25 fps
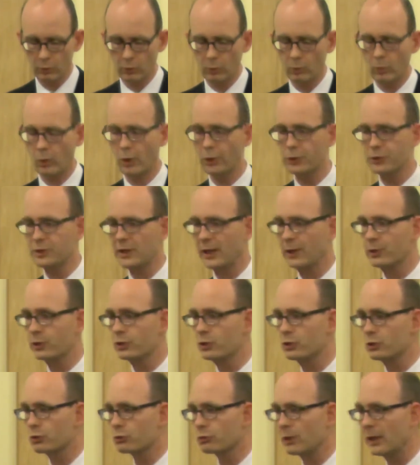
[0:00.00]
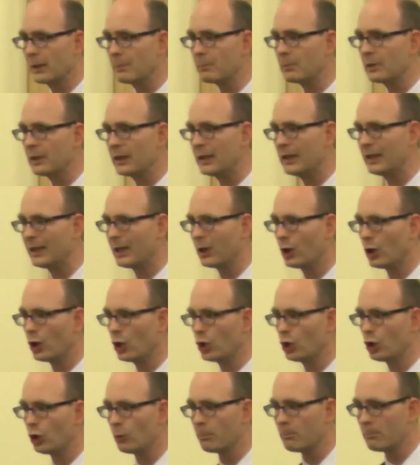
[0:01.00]
was extremely
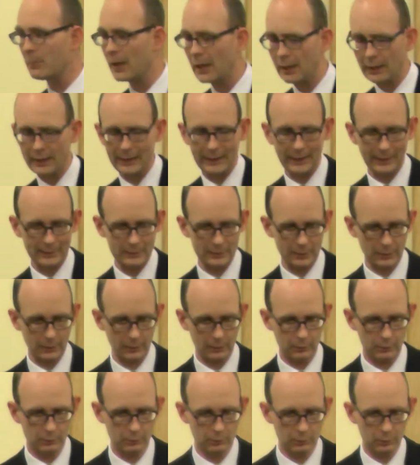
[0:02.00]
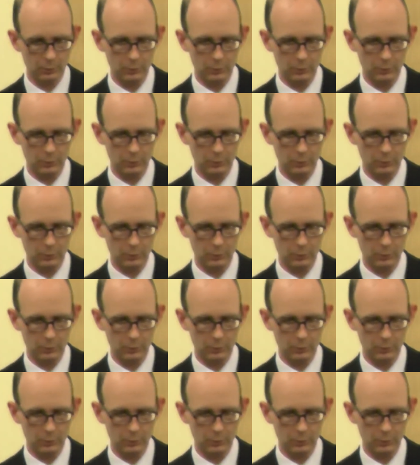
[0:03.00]
humiliating